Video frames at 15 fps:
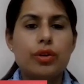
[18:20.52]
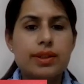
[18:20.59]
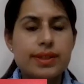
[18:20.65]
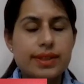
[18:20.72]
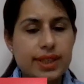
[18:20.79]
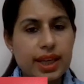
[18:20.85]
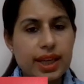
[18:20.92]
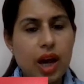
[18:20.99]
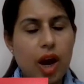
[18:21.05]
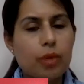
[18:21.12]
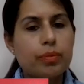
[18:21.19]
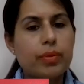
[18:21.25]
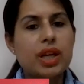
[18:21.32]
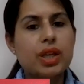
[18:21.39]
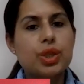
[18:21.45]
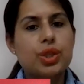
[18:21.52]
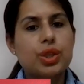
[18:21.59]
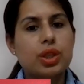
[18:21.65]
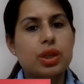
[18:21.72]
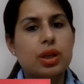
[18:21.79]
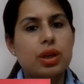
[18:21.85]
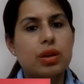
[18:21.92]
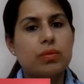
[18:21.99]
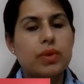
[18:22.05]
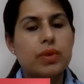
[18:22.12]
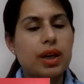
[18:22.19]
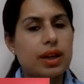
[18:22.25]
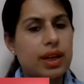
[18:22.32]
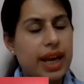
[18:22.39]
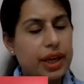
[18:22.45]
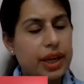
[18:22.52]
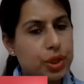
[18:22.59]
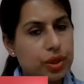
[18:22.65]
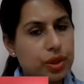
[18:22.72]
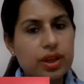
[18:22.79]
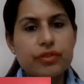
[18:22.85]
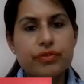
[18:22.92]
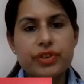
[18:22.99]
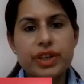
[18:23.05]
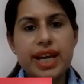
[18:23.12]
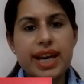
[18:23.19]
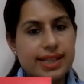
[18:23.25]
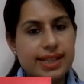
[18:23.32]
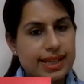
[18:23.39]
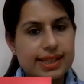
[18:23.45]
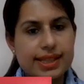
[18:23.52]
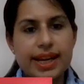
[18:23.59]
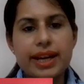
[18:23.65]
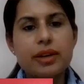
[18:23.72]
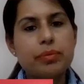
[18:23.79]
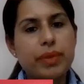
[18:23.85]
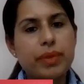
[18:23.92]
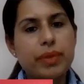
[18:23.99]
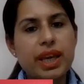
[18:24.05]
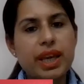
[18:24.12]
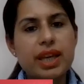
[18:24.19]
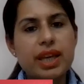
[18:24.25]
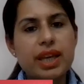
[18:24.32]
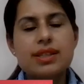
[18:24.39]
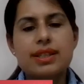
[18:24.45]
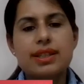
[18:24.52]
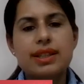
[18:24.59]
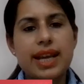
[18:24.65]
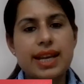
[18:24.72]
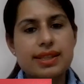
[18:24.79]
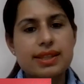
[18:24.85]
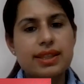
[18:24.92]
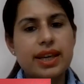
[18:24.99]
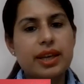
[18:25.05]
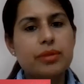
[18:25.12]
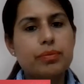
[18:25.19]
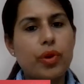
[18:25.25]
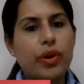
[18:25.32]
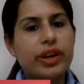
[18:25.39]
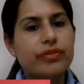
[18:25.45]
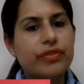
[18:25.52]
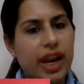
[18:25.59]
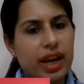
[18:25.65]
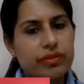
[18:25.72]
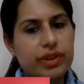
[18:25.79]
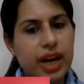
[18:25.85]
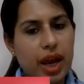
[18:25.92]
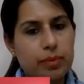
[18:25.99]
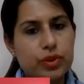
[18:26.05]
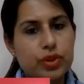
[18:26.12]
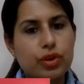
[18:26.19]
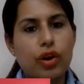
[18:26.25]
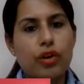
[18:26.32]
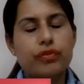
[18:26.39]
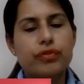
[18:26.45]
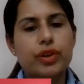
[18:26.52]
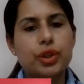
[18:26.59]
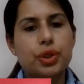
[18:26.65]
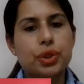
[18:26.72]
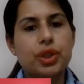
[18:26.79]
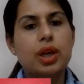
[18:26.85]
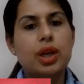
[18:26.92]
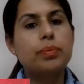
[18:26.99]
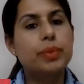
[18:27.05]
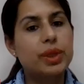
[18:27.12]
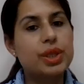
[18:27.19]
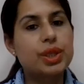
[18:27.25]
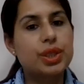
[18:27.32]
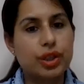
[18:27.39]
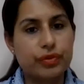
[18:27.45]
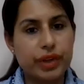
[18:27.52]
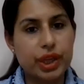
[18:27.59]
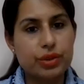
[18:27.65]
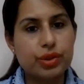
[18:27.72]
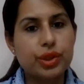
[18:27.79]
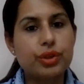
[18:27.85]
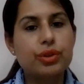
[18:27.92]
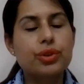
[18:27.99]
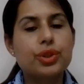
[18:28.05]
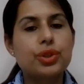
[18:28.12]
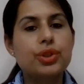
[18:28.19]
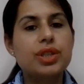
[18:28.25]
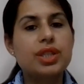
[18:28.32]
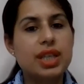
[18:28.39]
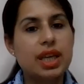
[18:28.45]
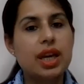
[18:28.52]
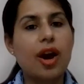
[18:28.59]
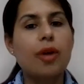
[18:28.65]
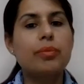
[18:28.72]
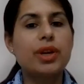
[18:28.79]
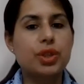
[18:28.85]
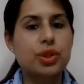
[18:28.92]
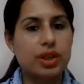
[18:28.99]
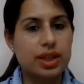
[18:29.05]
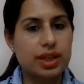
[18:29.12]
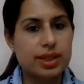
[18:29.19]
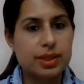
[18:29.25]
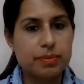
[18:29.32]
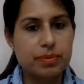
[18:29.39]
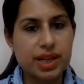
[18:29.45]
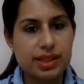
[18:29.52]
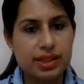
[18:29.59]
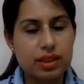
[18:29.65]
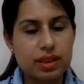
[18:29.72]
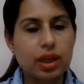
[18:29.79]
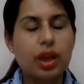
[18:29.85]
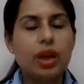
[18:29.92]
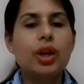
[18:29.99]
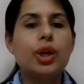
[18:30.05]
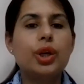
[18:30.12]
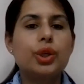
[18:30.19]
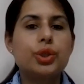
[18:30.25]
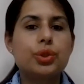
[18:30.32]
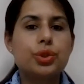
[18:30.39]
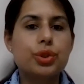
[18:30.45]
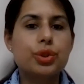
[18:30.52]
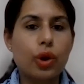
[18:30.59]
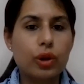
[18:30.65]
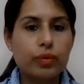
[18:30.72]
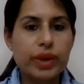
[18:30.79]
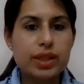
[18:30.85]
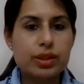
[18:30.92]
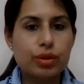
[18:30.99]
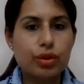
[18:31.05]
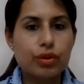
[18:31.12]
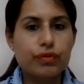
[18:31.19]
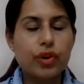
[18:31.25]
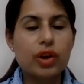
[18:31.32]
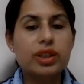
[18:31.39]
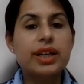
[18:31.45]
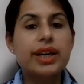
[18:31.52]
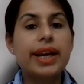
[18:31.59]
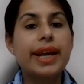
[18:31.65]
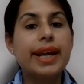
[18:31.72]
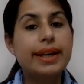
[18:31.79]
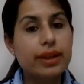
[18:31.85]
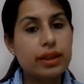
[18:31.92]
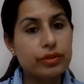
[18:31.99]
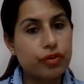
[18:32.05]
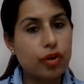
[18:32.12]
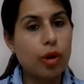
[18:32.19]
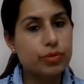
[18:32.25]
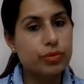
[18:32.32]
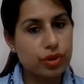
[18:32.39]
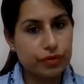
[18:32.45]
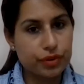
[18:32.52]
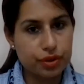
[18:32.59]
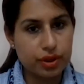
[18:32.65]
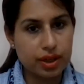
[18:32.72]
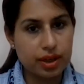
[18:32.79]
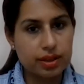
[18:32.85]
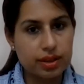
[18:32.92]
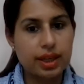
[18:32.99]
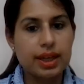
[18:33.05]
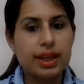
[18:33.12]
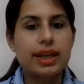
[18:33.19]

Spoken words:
see how much like sugar free, as I said, means less than 0.5 grams of sugar per serving. So you should see how much sugar is present. You should always look for the hidden forms of sugar,